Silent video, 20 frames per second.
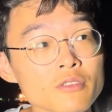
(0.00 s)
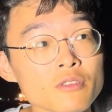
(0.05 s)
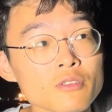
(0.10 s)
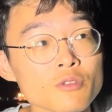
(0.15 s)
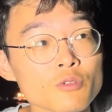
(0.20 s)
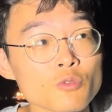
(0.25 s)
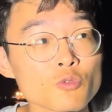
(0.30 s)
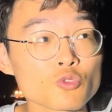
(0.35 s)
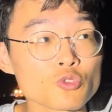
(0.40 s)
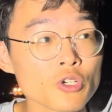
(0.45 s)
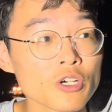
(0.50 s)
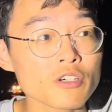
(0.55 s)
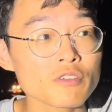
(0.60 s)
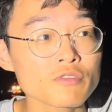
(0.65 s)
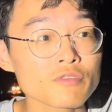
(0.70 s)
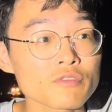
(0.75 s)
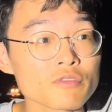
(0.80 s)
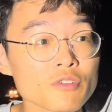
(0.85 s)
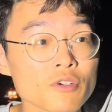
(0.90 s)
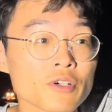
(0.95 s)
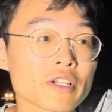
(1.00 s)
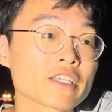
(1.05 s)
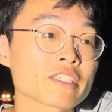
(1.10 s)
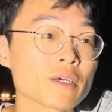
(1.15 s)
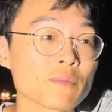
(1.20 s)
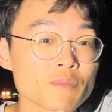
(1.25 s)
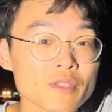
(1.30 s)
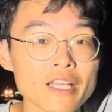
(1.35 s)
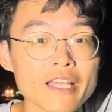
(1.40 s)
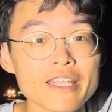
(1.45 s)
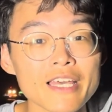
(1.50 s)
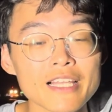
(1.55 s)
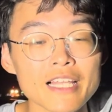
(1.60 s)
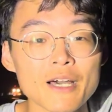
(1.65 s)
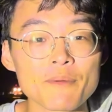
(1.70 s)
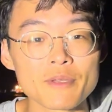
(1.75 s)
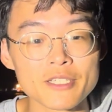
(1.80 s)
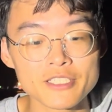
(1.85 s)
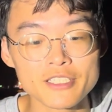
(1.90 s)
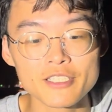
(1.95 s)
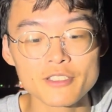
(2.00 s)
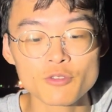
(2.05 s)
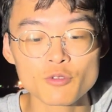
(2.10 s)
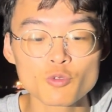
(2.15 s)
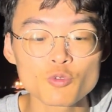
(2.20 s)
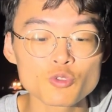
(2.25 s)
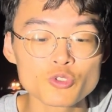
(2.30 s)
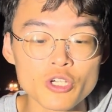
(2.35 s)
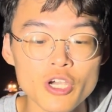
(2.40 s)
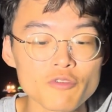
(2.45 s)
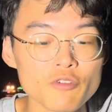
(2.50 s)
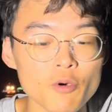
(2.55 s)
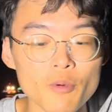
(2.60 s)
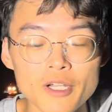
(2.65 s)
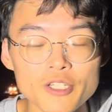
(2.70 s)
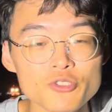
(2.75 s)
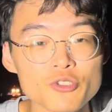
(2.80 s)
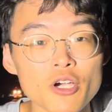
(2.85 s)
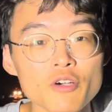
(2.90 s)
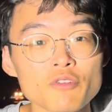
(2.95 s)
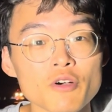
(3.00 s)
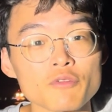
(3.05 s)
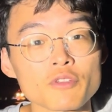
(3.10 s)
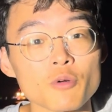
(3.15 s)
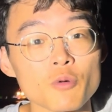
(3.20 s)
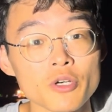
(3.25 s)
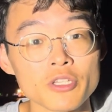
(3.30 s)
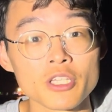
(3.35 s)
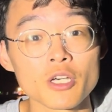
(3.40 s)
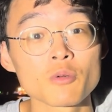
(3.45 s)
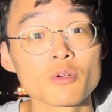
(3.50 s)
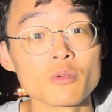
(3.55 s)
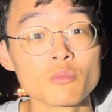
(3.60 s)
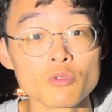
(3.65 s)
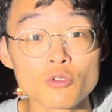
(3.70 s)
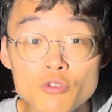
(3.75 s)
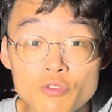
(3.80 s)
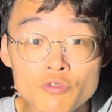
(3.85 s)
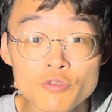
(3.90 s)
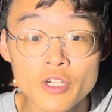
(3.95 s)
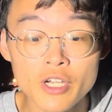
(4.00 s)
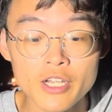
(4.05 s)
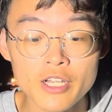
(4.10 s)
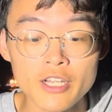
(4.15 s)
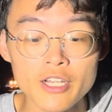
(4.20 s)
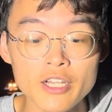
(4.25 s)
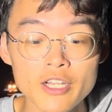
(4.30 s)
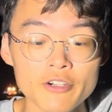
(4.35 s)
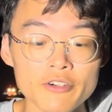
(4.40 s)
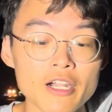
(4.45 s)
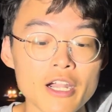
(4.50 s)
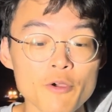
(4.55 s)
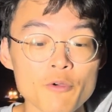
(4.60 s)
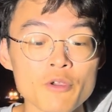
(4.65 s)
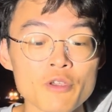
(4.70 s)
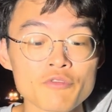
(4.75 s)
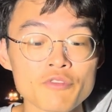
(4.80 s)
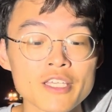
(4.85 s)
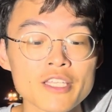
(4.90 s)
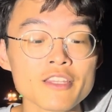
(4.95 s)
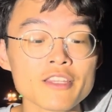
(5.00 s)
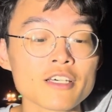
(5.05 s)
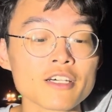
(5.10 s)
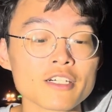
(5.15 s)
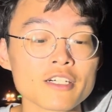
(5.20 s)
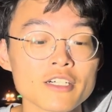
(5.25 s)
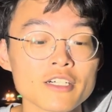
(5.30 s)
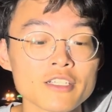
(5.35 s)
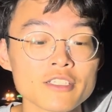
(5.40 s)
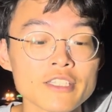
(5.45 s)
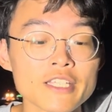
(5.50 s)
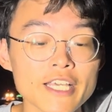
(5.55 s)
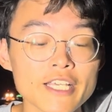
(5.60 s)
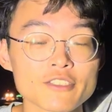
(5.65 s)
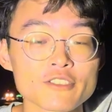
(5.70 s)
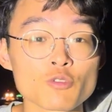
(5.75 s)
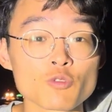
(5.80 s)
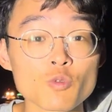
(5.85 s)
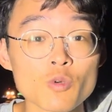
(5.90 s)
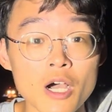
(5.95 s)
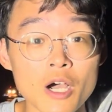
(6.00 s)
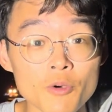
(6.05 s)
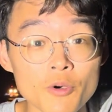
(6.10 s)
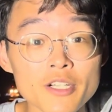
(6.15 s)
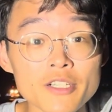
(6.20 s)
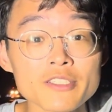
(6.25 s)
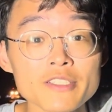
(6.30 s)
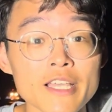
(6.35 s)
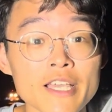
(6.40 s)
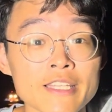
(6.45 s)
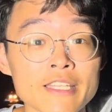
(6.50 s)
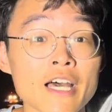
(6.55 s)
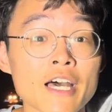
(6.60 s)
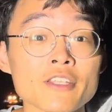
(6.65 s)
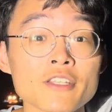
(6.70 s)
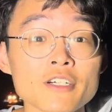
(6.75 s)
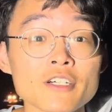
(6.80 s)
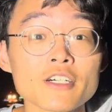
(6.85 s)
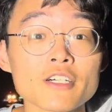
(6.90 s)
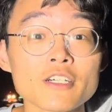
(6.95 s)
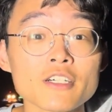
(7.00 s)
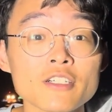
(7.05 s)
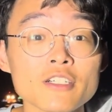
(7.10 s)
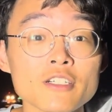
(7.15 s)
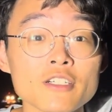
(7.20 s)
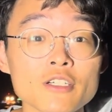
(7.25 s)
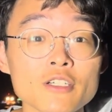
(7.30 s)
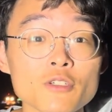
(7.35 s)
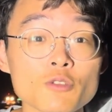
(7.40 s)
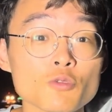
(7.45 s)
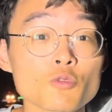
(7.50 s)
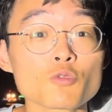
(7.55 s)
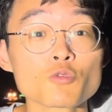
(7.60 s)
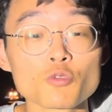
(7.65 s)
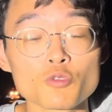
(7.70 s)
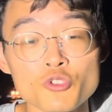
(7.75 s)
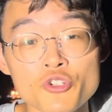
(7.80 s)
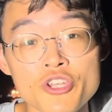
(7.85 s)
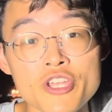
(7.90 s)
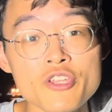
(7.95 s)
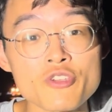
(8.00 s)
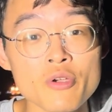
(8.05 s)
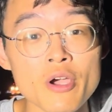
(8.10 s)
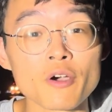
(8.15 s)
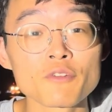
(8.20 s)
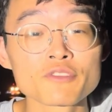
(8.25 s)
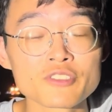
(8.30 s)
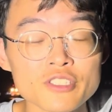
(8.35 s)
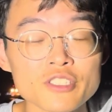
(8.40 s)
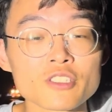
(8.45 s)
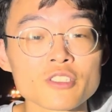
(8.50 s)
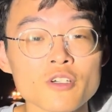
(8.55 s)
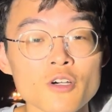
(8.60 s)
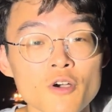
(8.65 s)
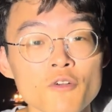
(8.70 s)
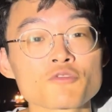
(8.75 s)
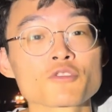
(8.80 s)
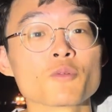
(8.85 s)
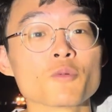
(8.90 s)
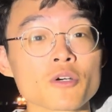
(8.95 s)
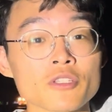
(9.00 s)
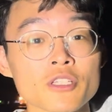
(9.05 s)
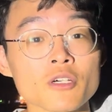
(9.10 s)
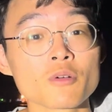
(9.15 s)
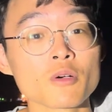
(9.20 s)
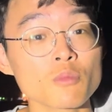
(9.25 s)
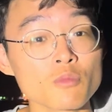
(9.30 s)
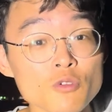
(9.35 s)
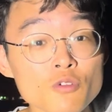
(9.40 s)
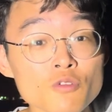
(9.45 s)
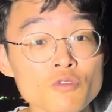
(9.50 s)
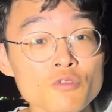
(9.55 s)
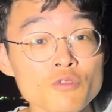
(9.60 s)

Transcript: 2/12, okay, something like that lah. Basically 2/12 or 1/12 of the water will move. Right, within the next 2 hours, another 2 to 3/12 of the water will move,